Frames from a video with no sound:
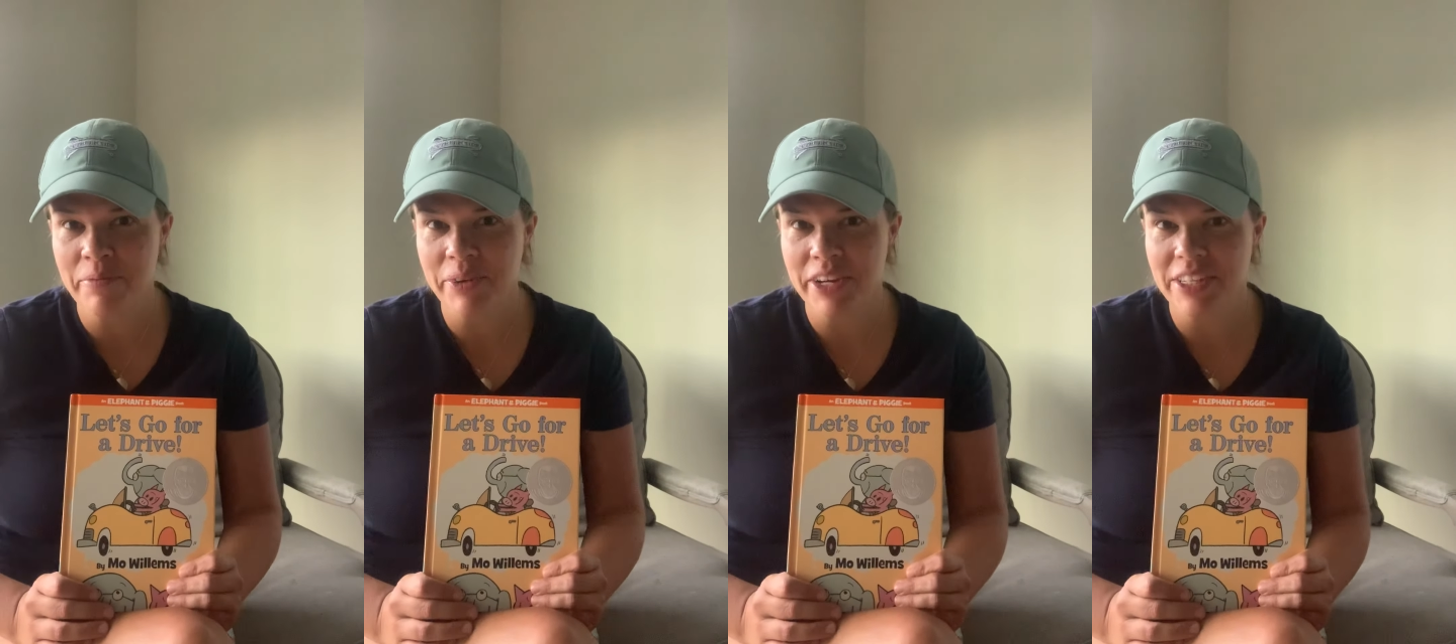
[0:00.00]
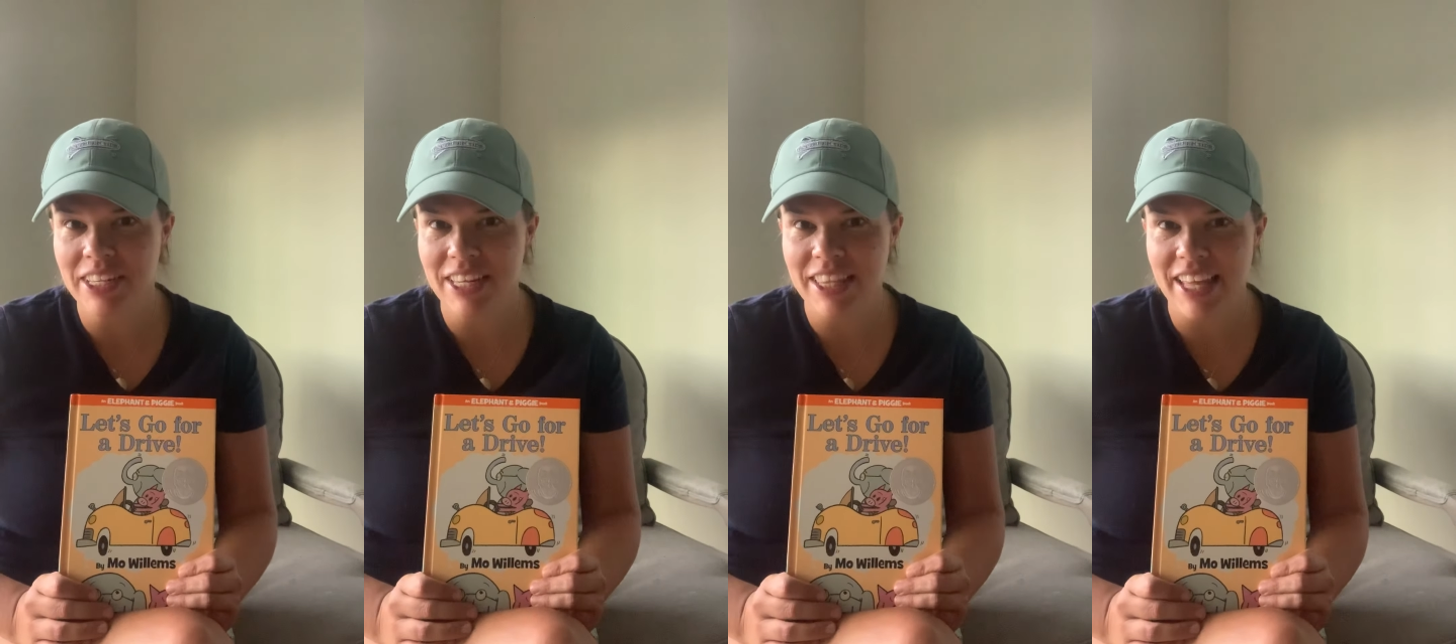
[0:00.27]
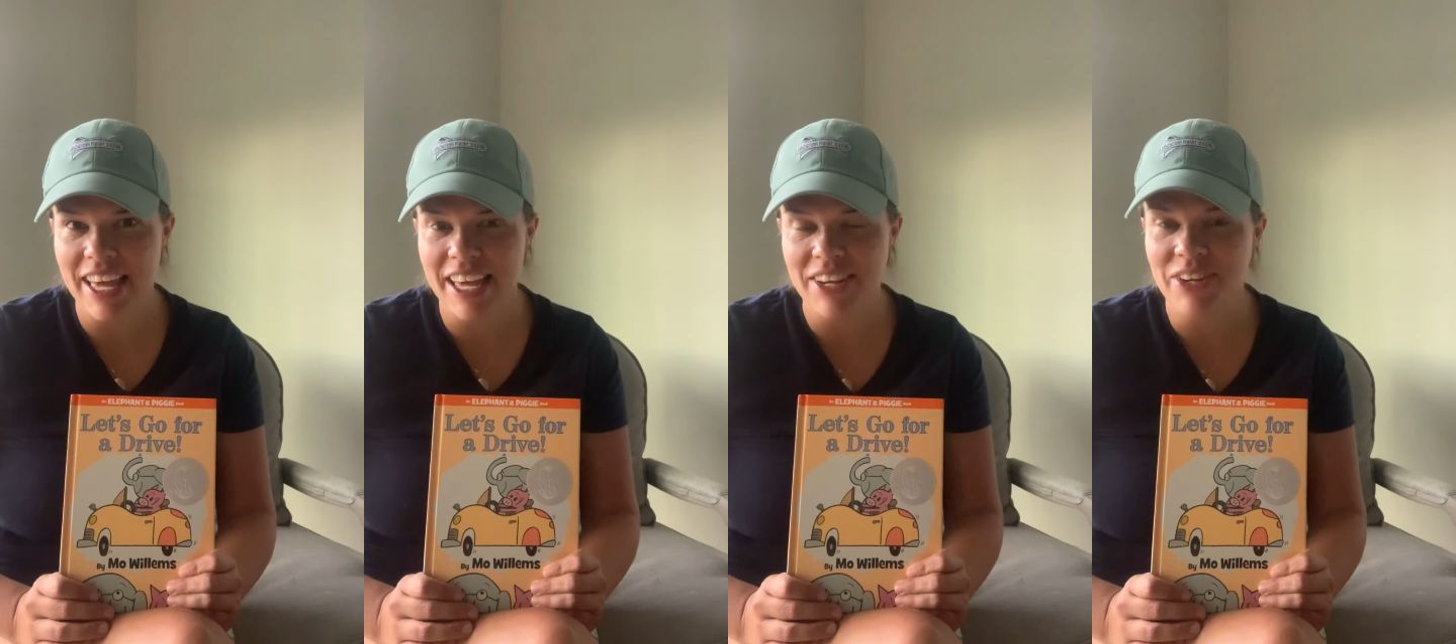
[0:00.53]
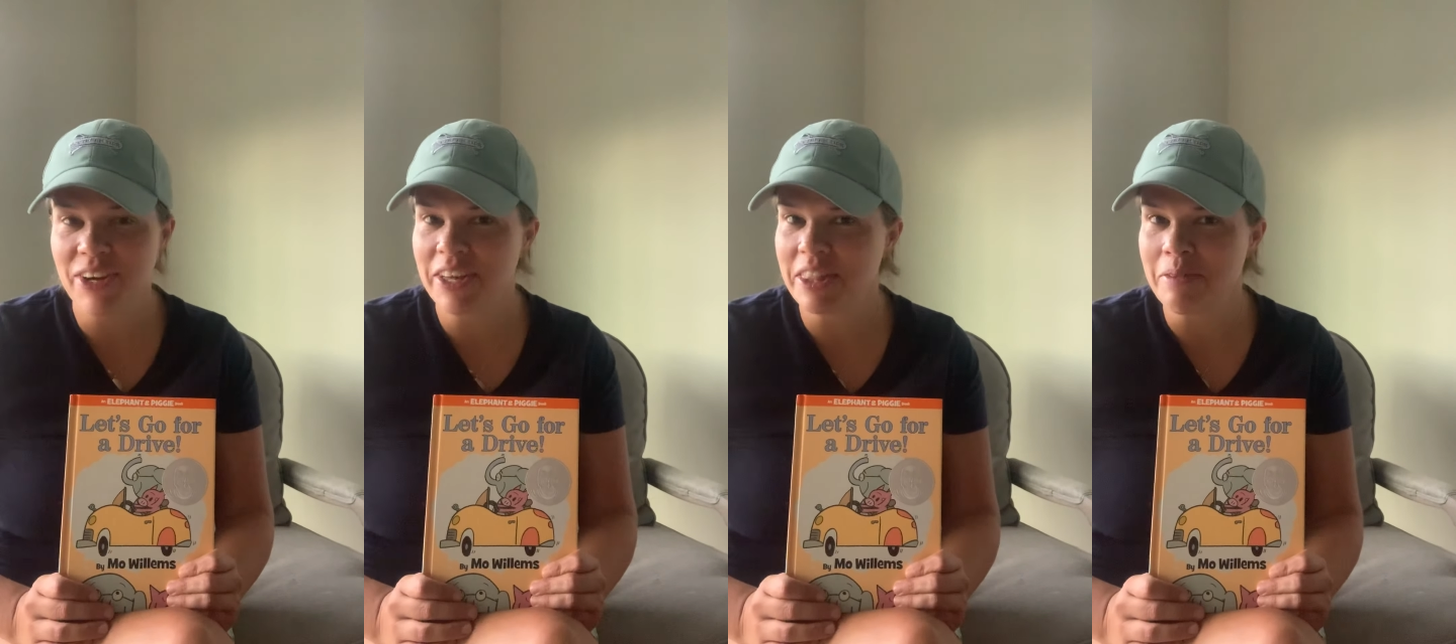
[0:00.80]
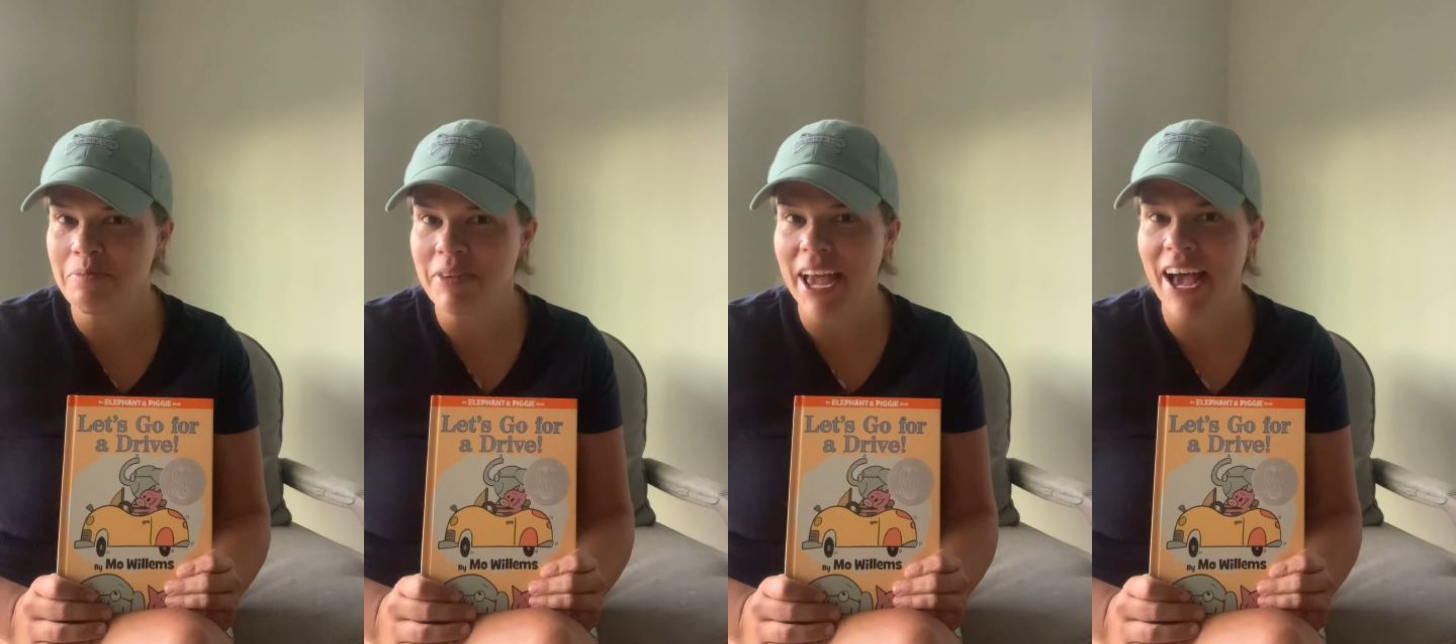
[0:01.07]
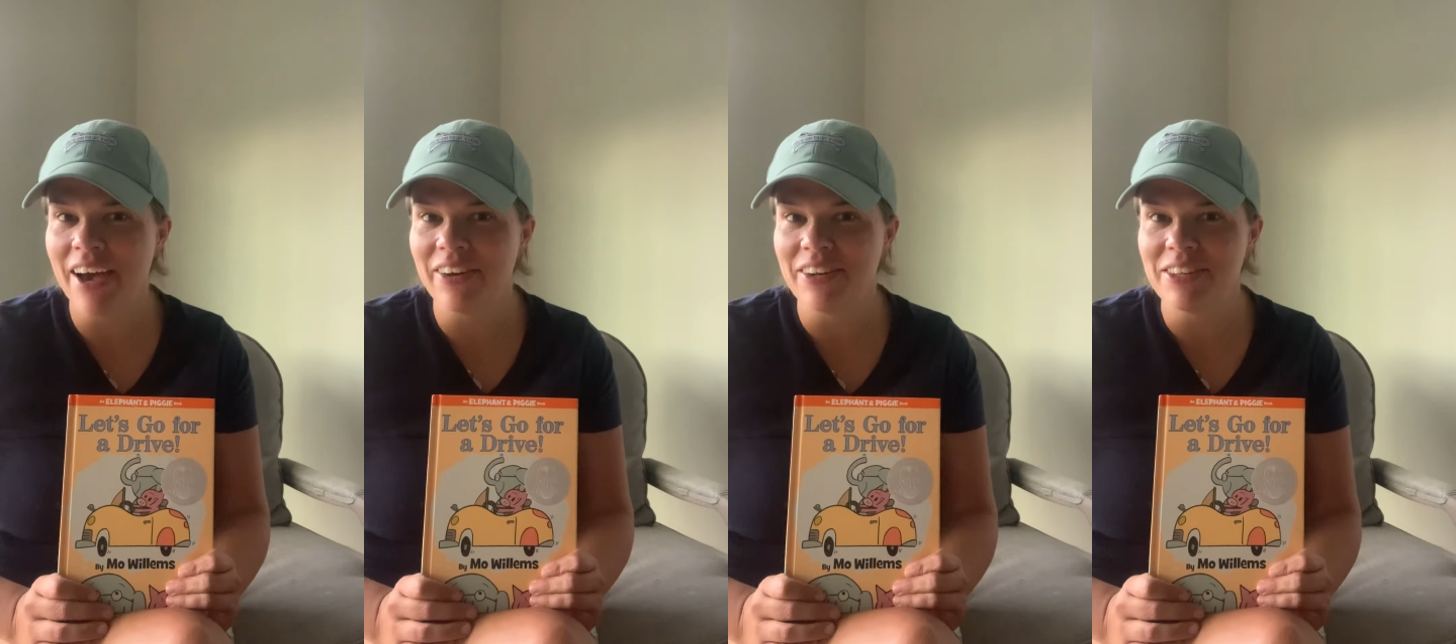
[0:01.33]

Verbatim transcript: reason they took them down.